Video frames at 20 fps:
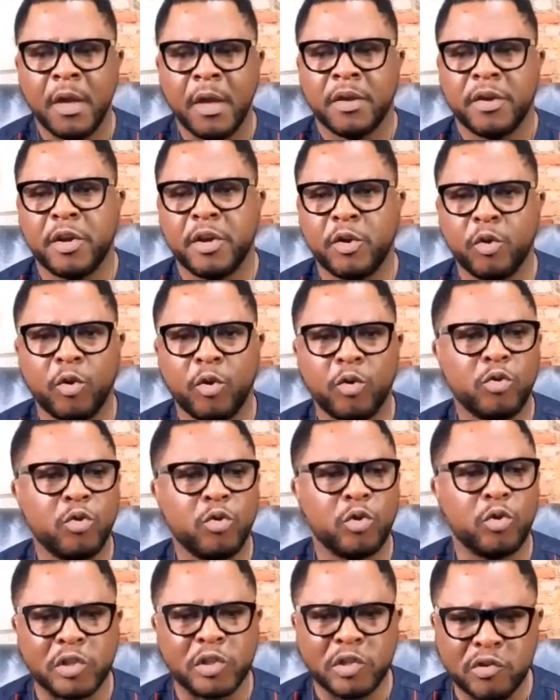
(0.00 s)

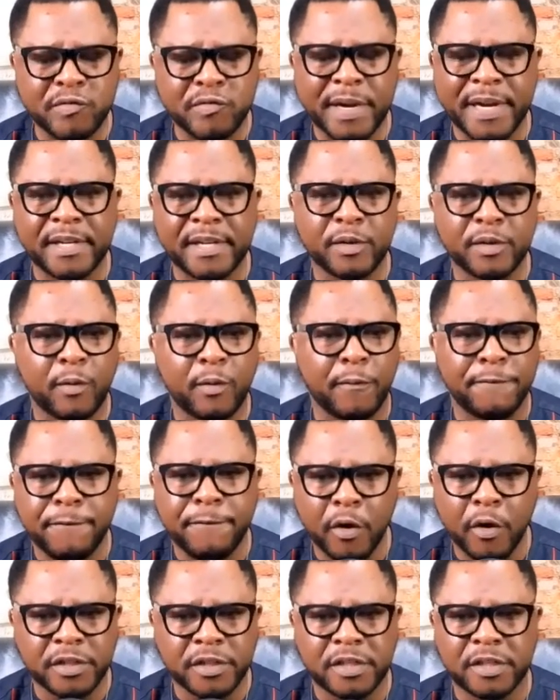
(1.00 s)
no strength, no
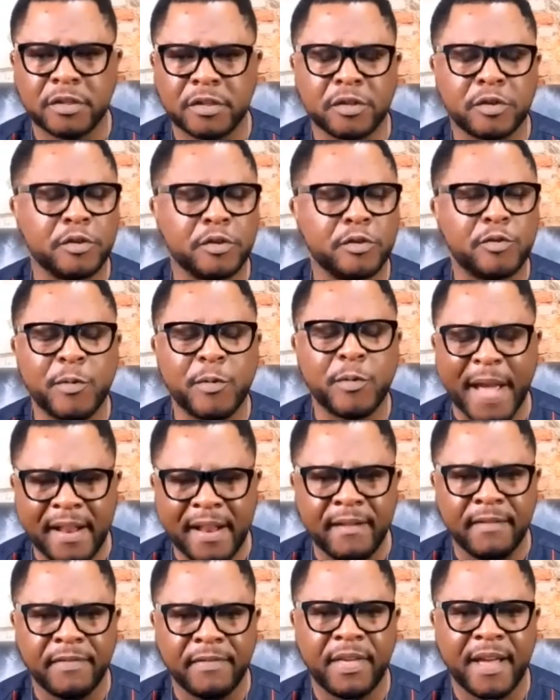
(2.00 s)
fortitude to do
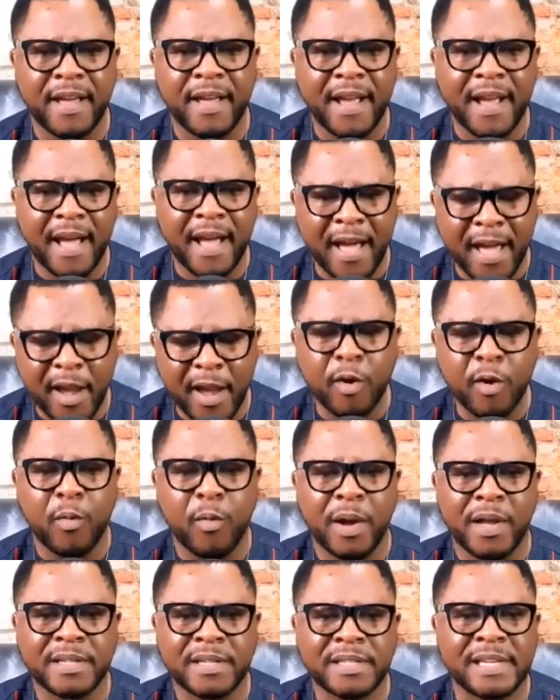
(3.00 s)
anything.
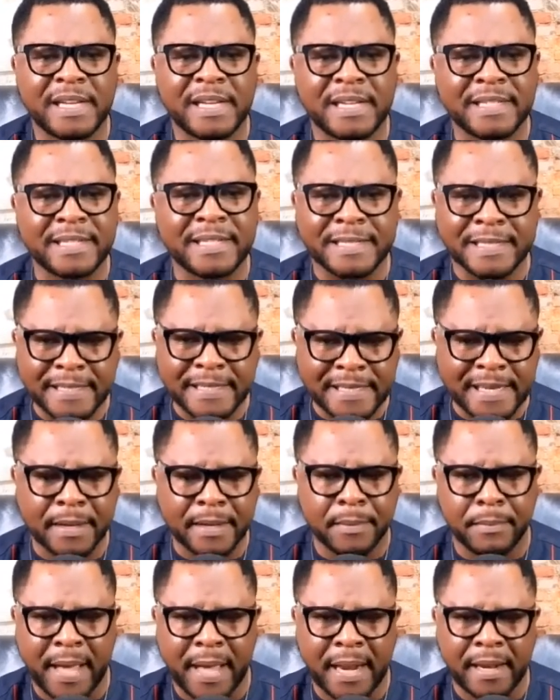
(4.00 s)
ECOWAS is a
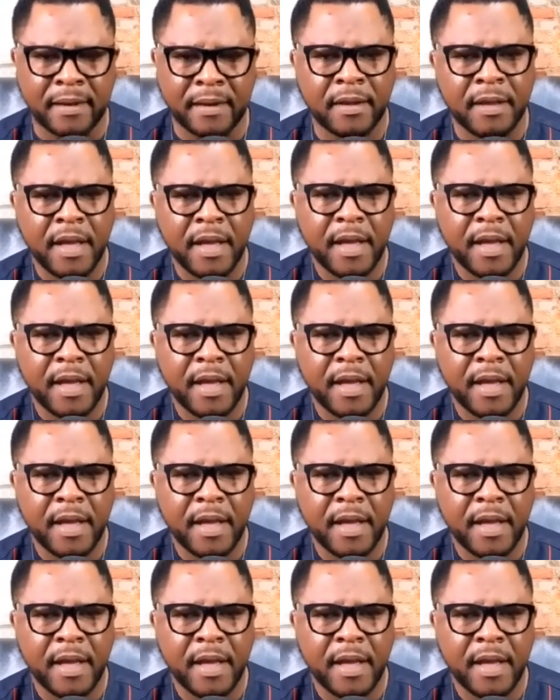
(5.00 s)
sick man.